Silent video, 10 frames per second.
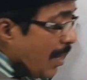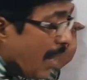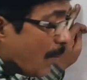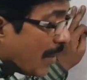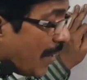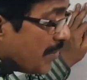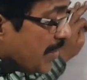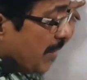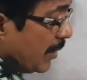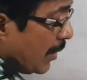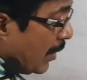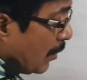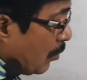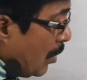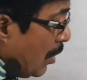I am writing
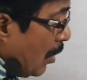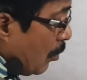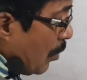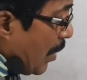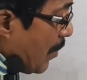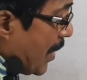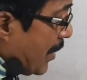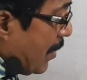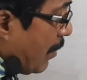here, we are making